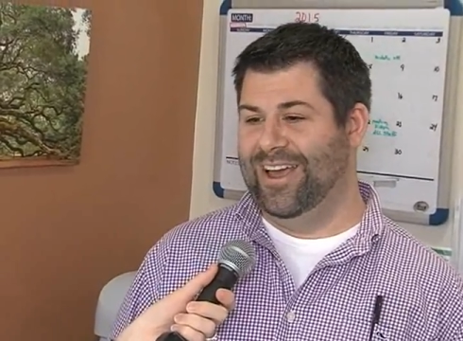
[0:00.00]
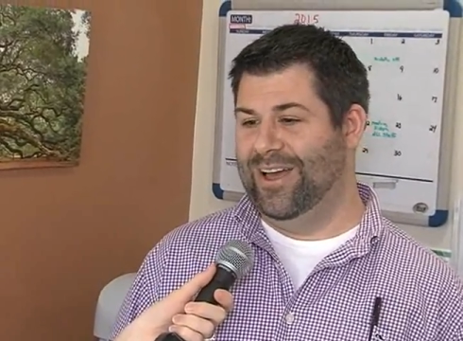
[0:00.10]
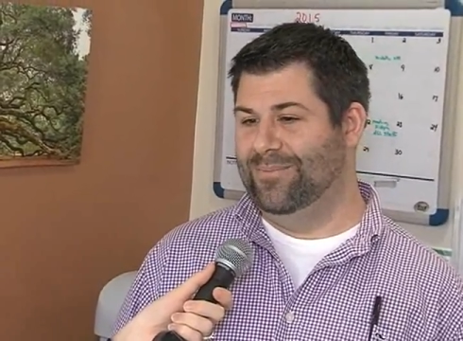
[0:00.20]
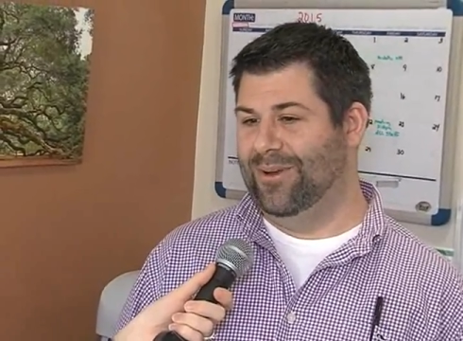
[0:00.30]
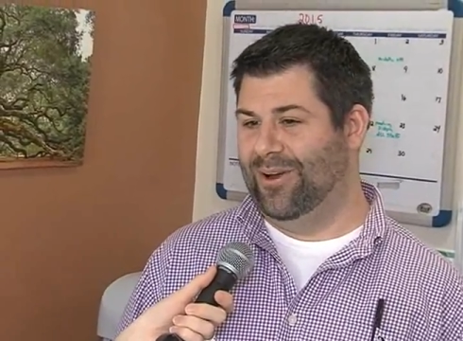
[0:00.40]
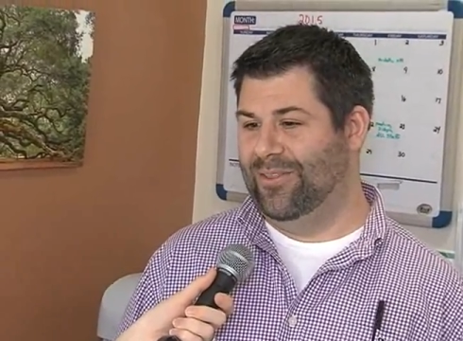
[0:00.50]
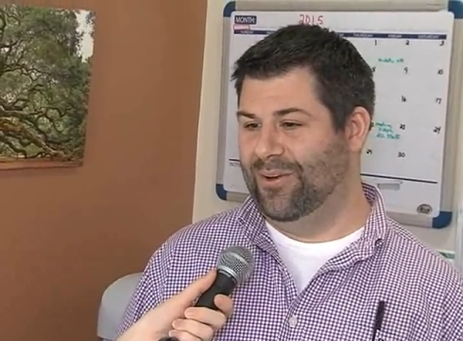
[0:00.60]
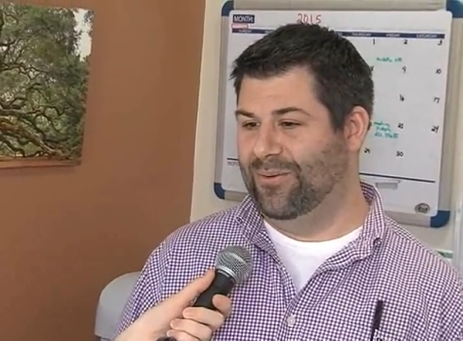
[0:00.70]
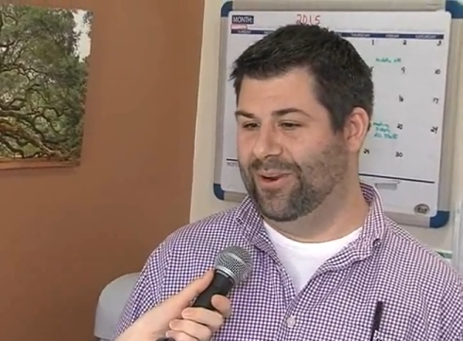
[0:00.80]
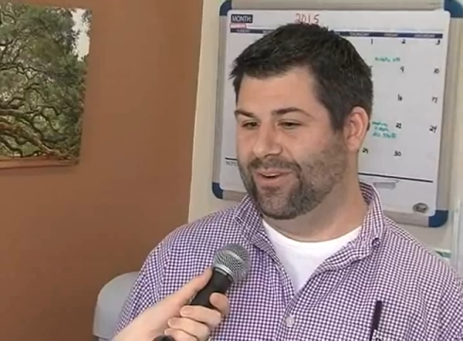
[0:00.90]

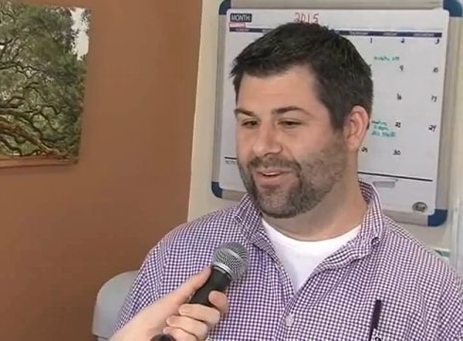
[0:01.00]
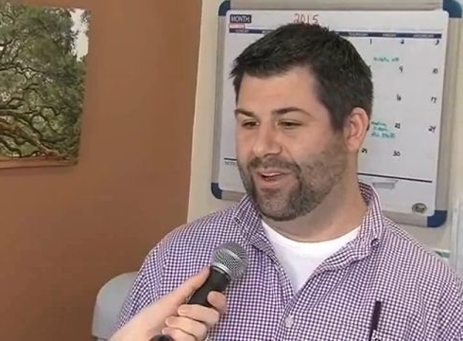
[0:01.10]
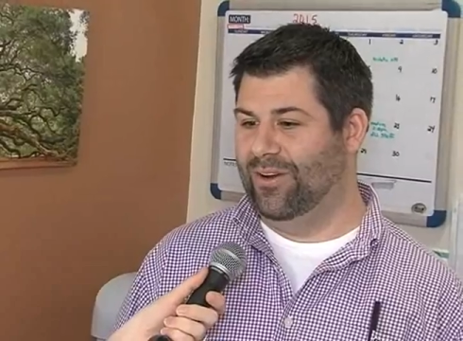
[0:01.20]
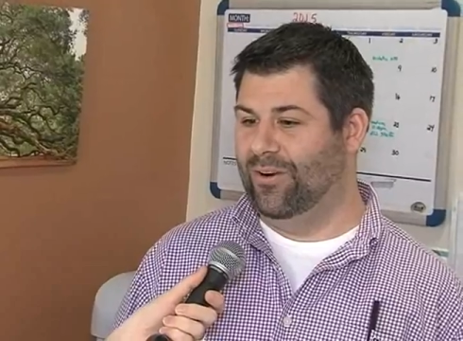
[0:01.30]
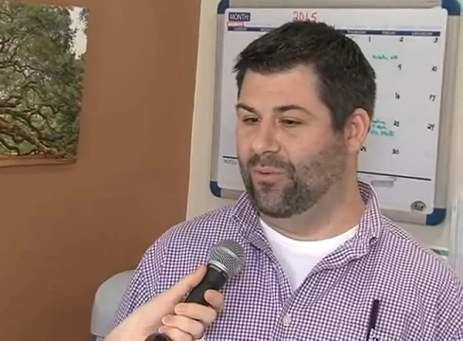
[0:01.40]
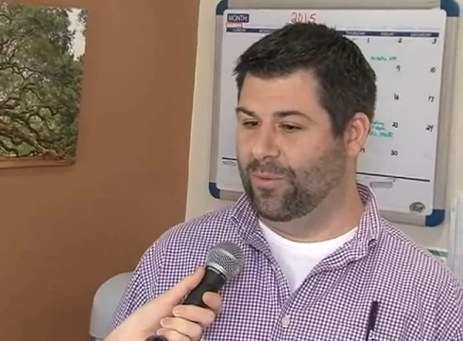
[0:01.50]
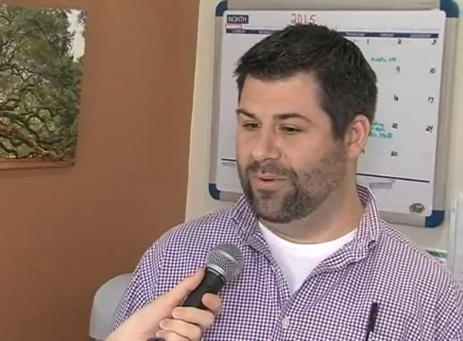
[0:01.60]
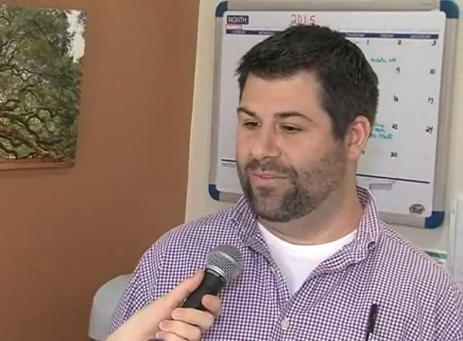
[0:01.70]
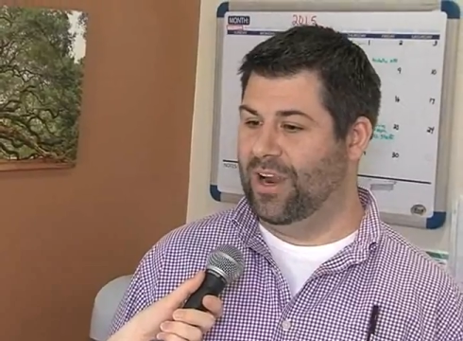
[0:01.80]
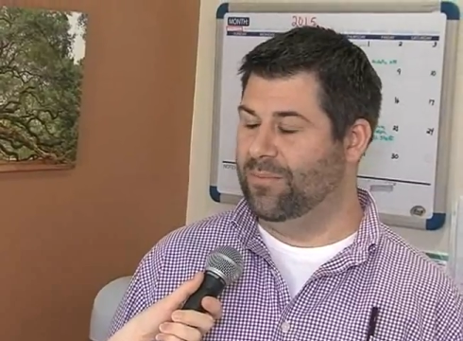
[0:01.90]
Although we're a
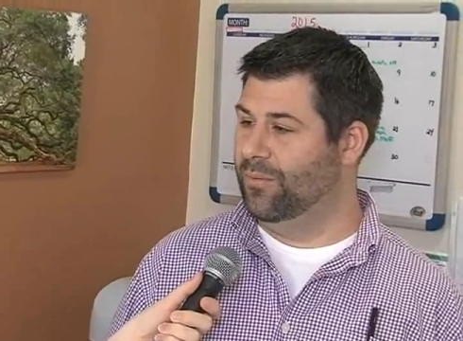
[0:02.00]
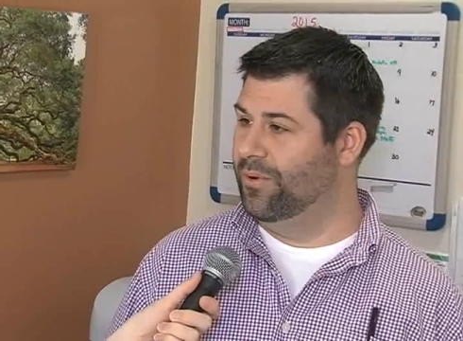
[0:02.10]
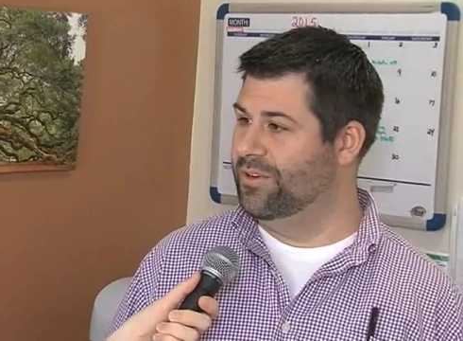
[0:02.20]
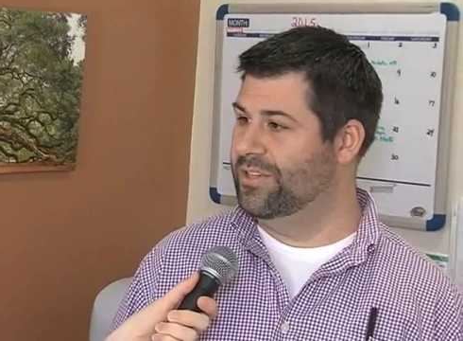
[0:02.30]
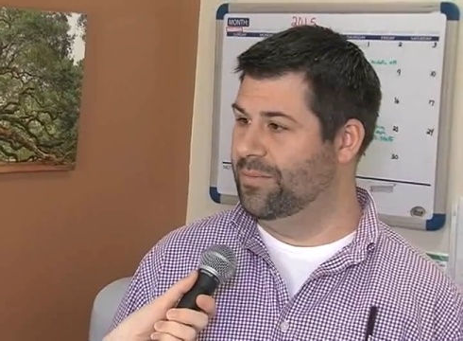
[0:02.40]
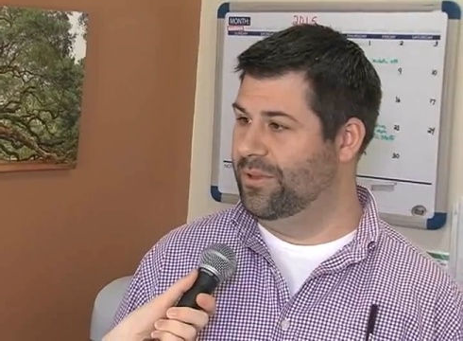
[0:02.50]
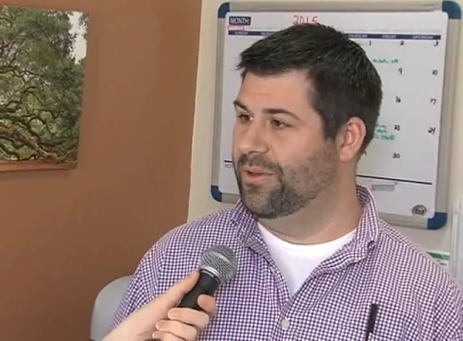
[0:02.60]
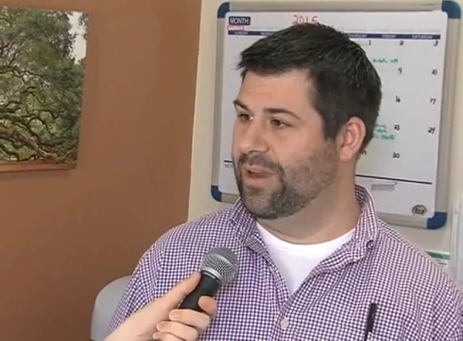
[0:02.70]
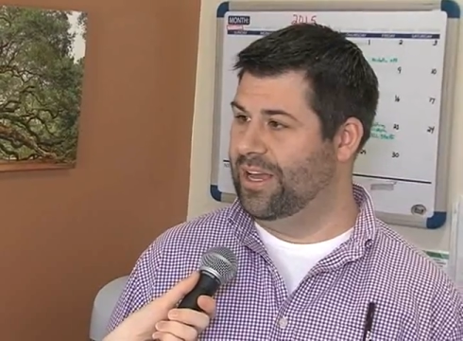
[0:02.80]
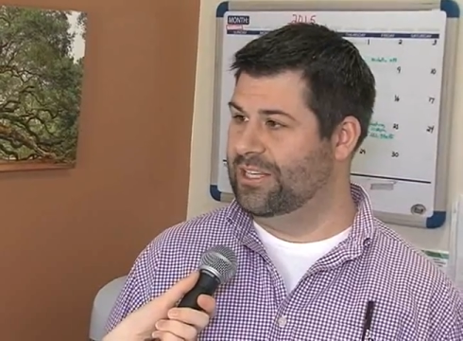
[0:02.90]
warm environment, we're a
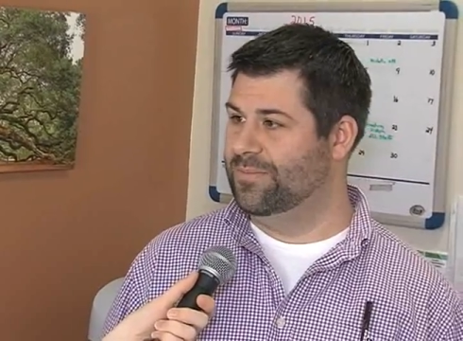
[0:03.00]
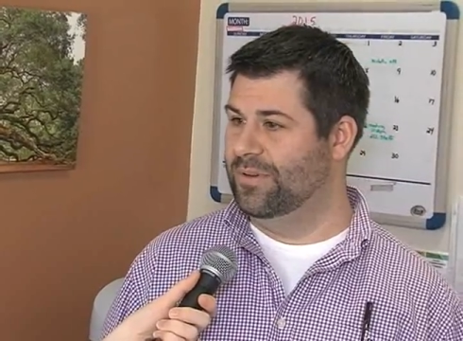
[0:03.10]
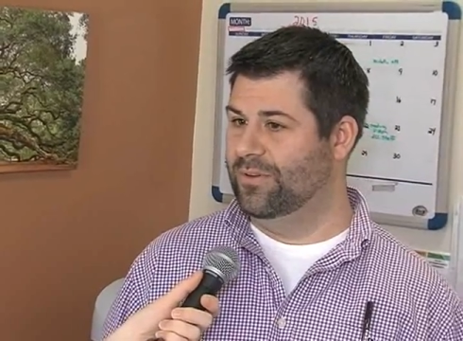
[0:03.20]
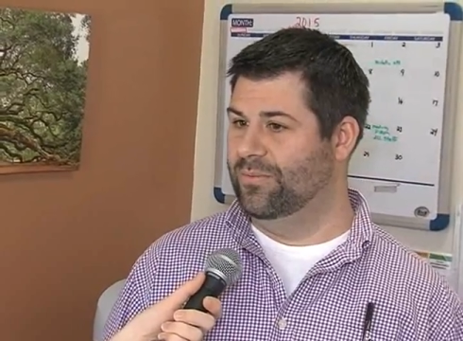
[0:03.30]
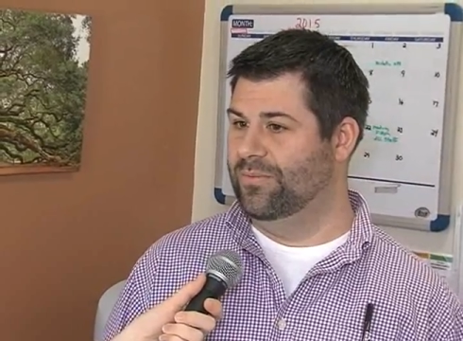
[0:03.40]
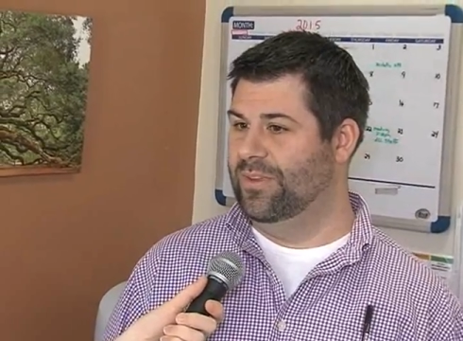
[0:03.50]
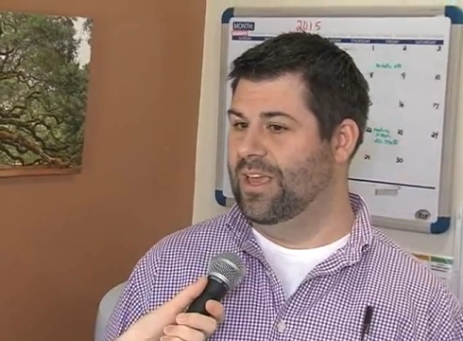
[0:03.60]
subacute hospital,